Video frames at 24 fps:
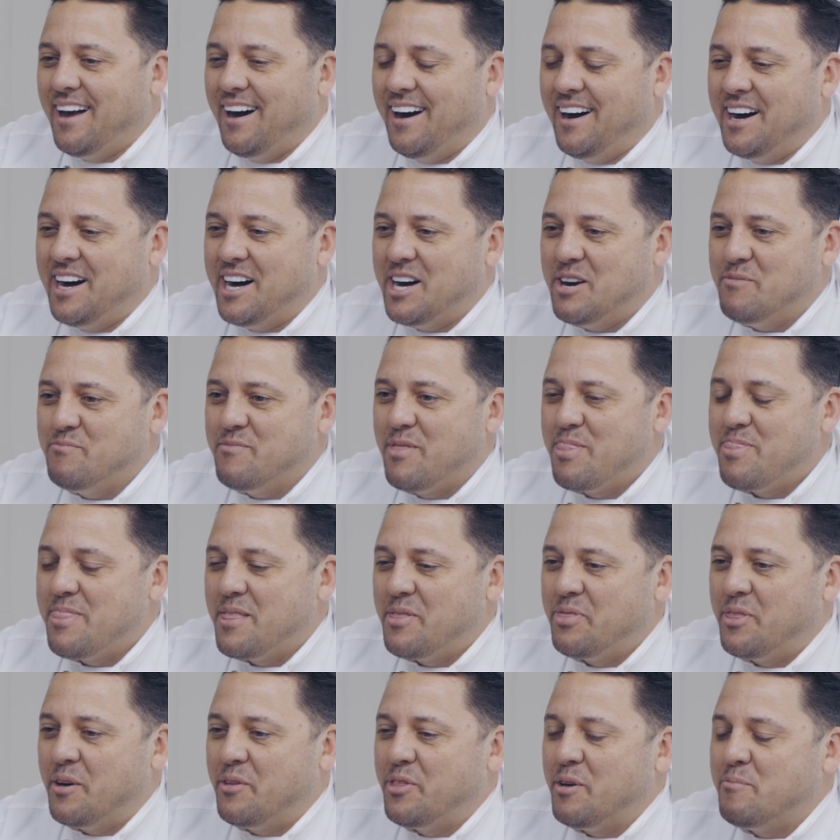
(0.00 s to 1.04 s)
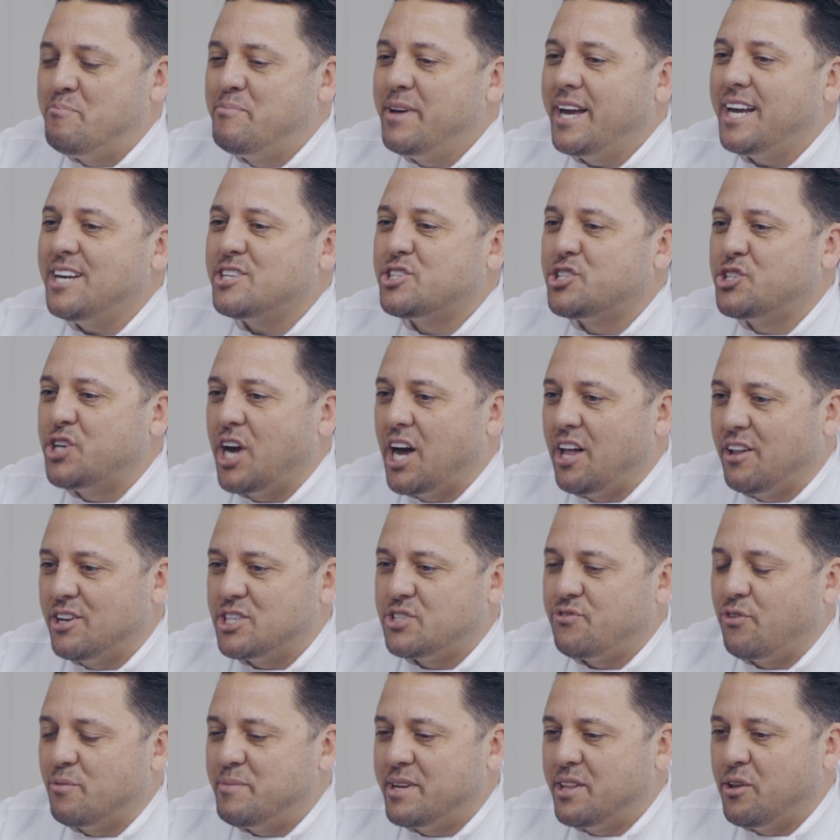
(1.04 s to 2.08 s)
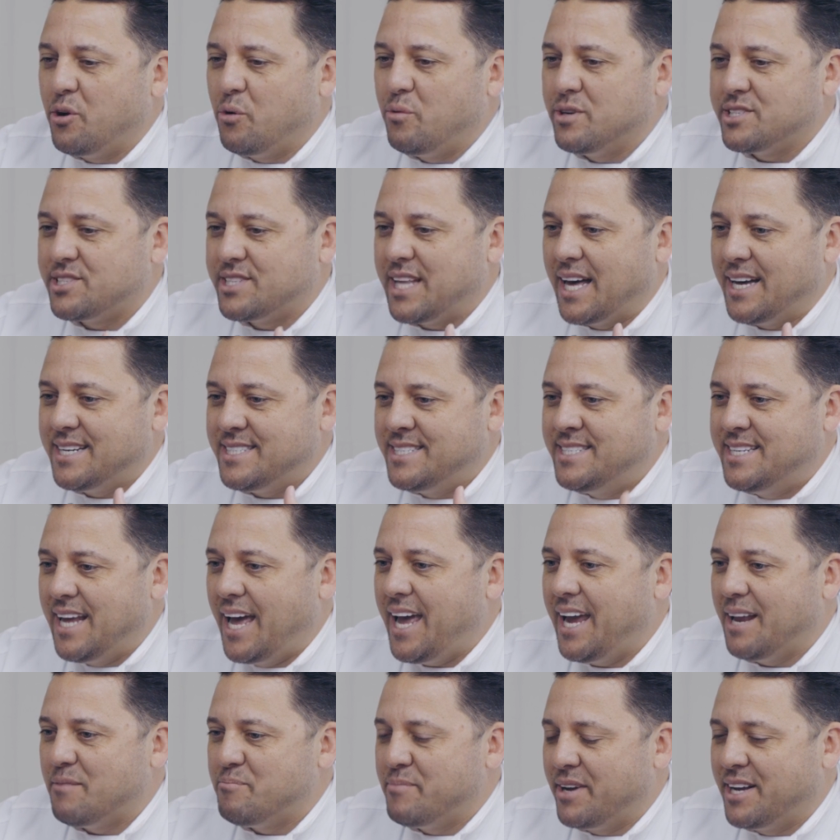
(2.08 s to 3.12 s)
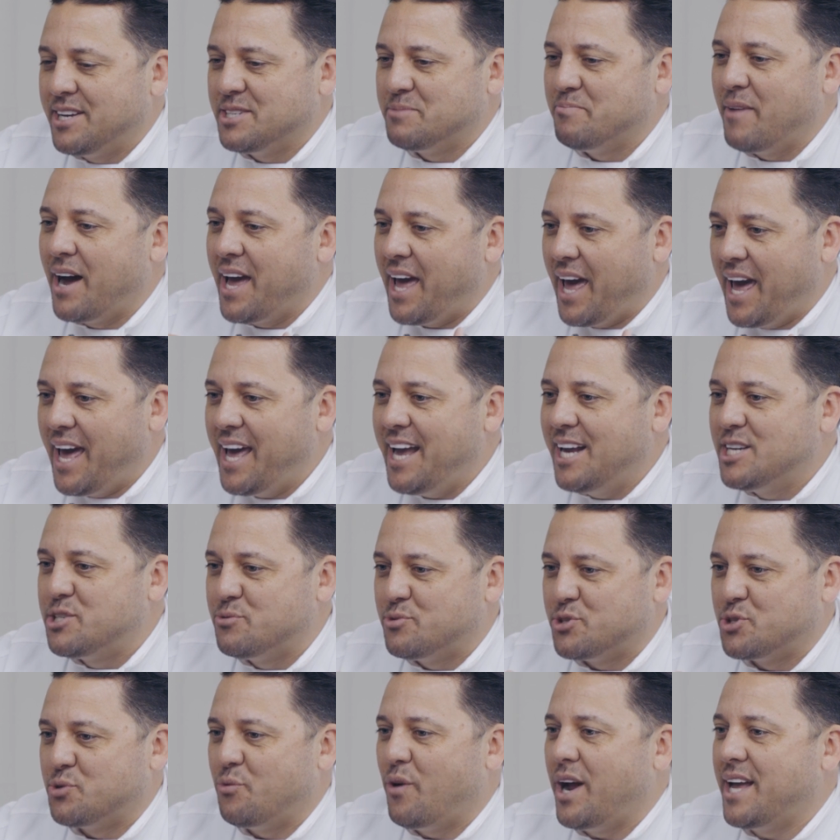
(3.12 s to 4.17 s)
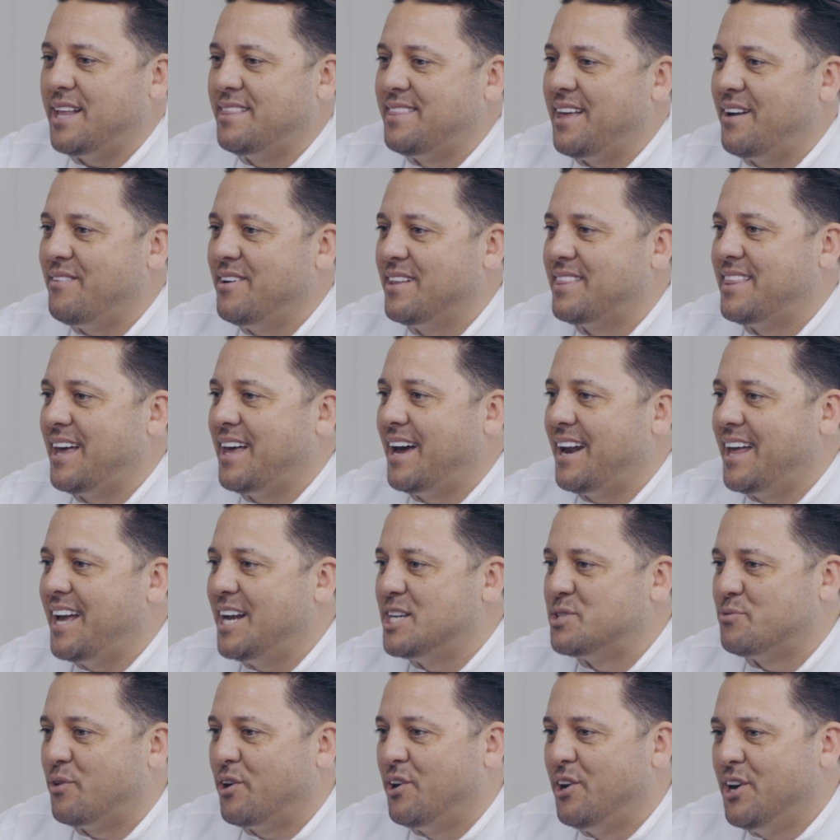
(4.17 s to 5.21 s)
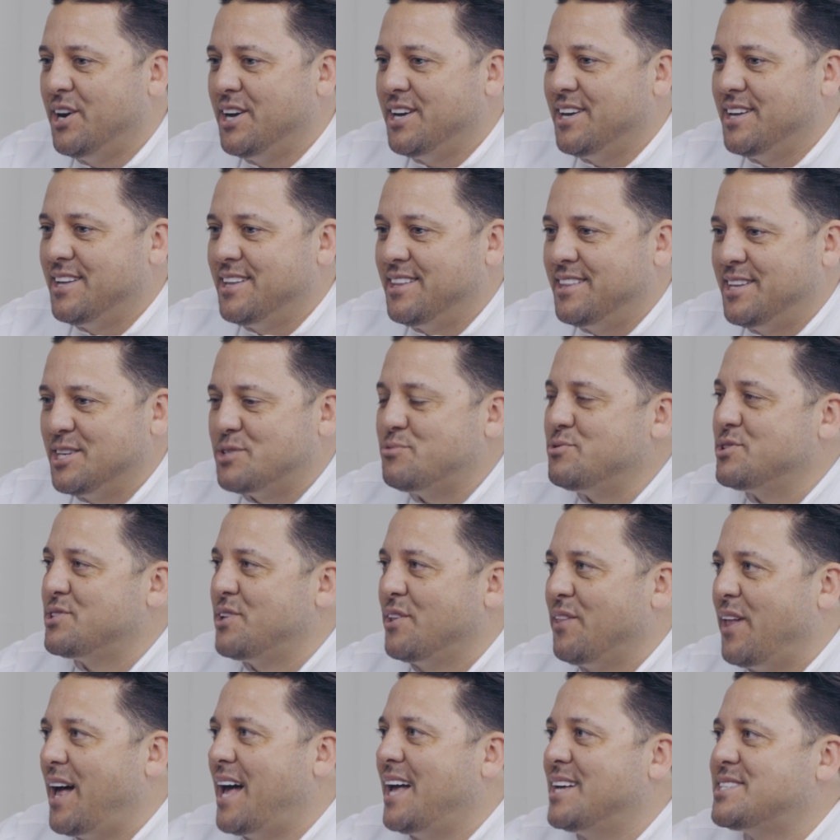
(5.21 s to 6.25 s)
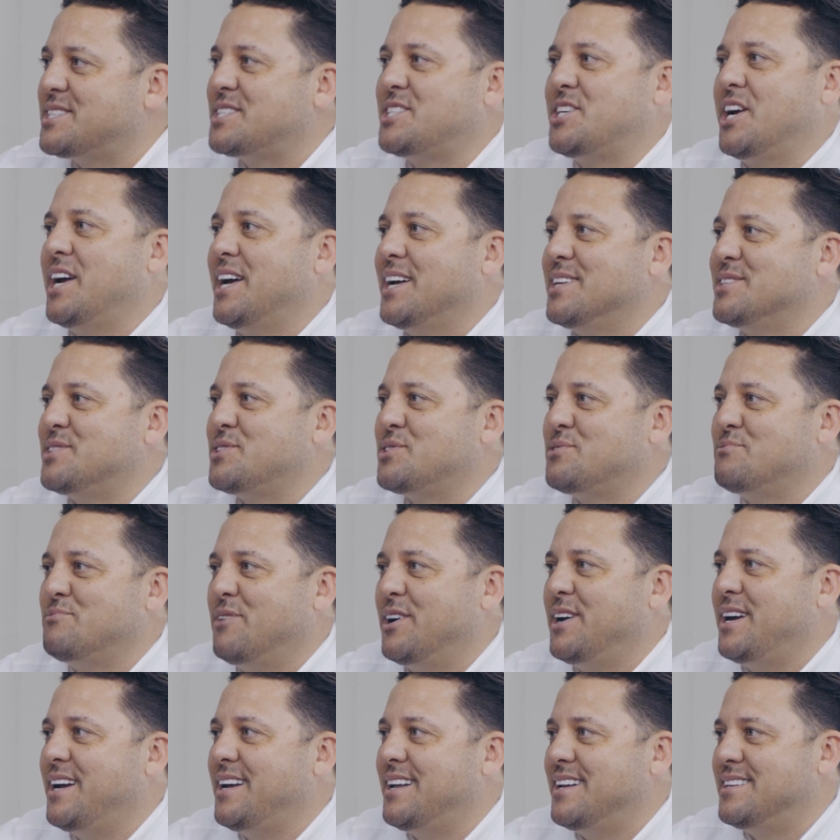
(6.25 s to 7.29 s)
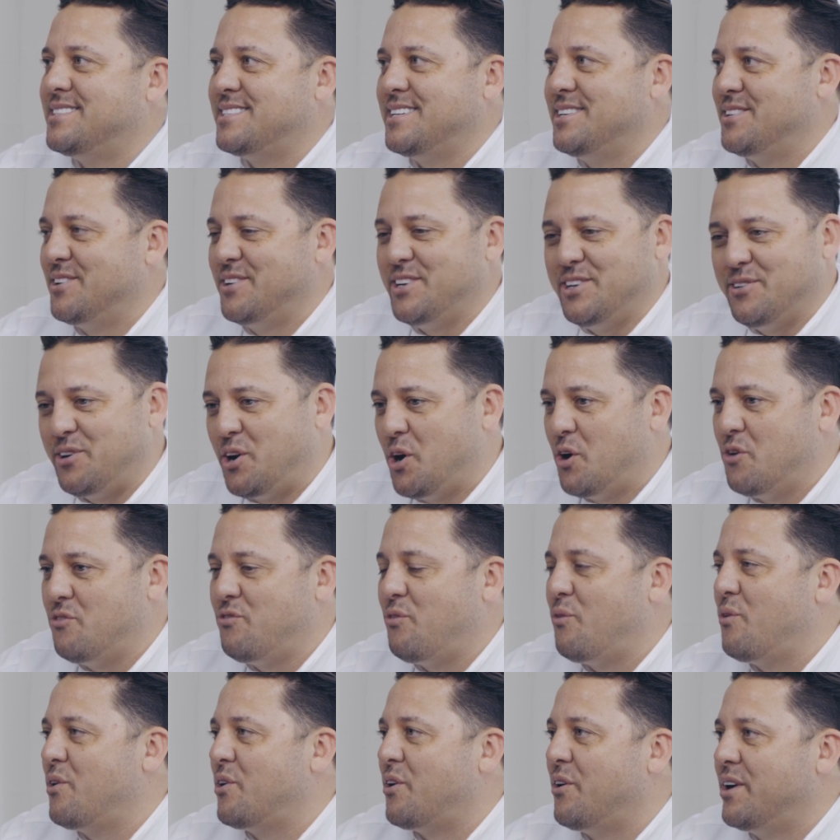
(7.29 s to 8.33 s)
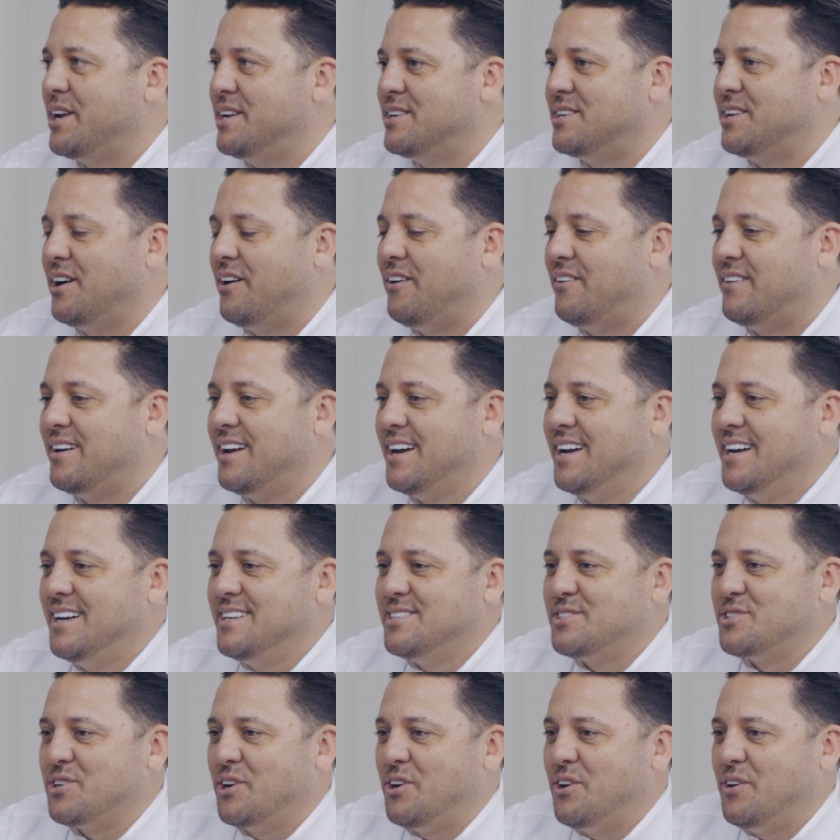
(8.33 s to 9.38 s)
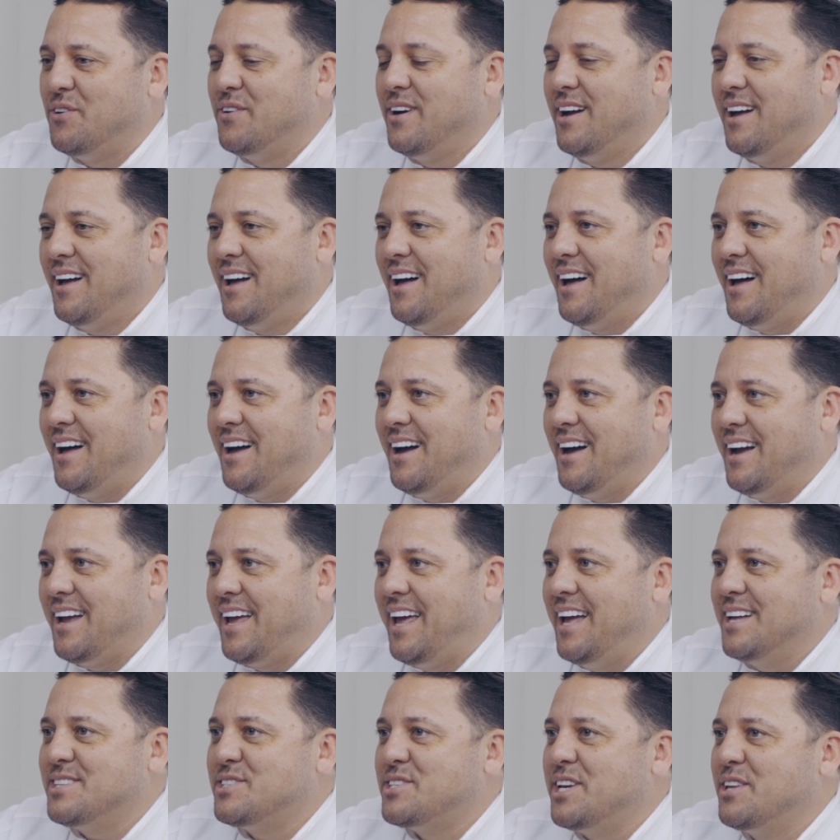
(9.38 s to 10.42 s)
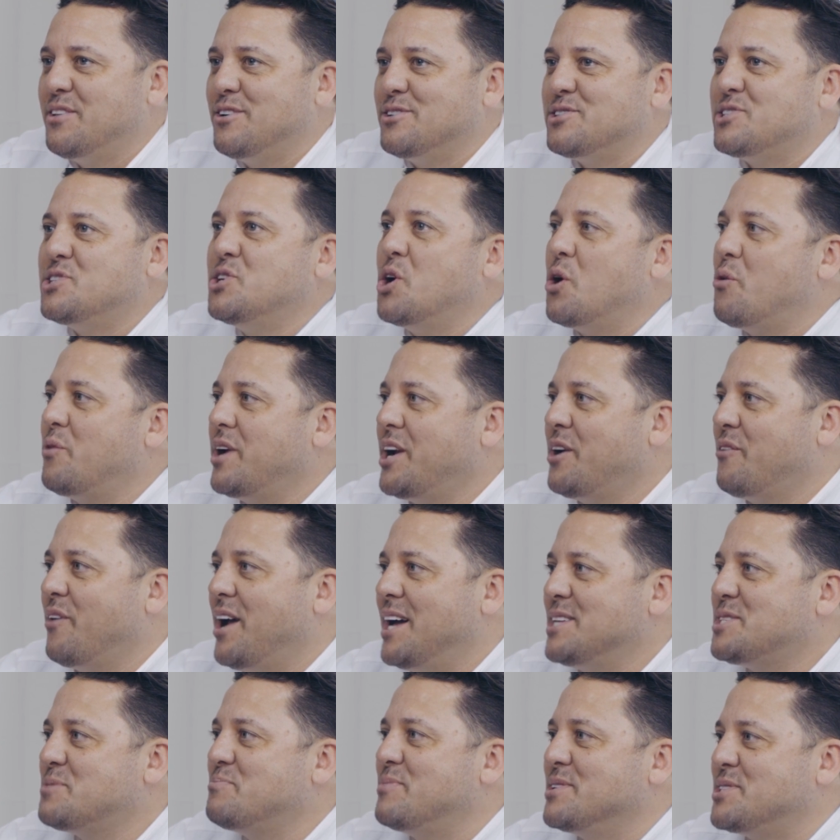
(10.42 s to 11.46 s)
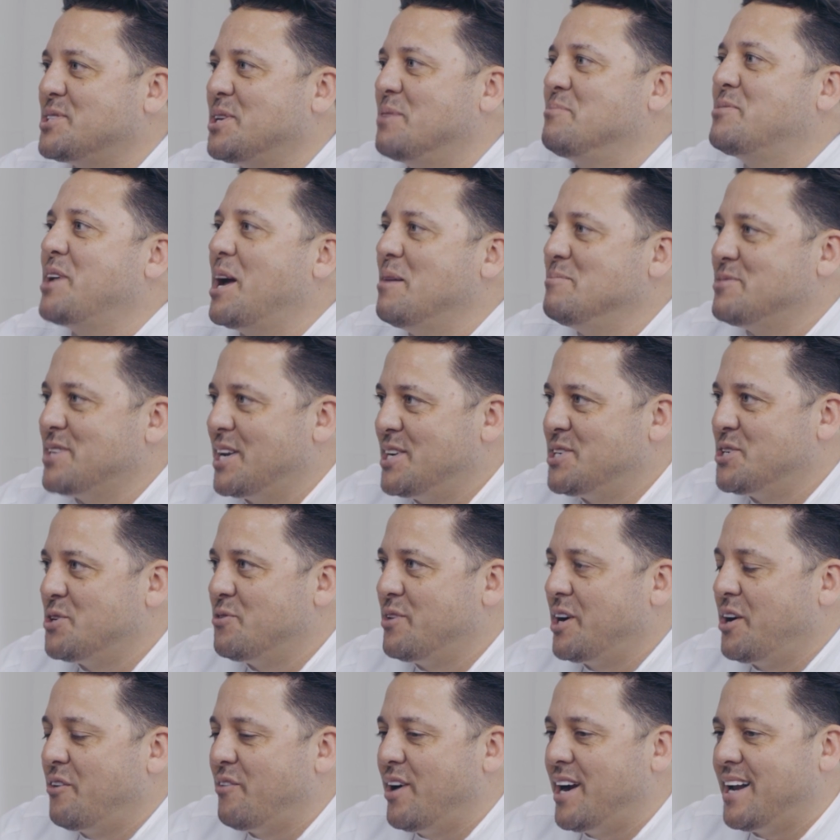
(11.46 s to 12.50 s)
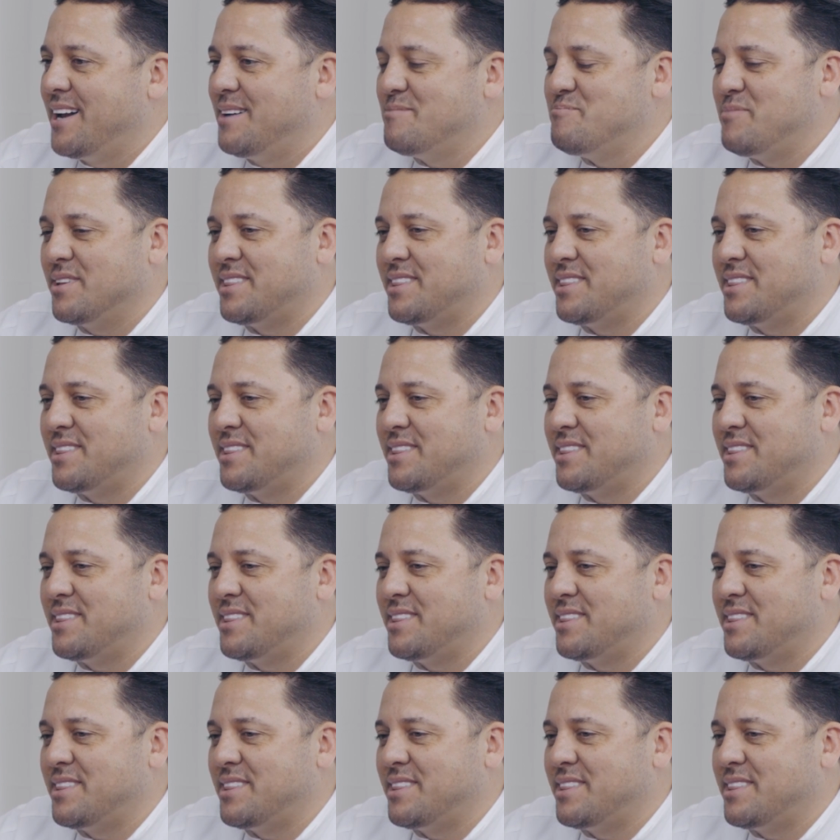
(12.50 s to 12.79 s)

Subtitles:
The biggest challenge for me, though, was that date, because my age was right there at that age where this was the last chance, right? It's either you go for it or you don't. Right. So I can't say there's no regrets, but sometimes I do regret it.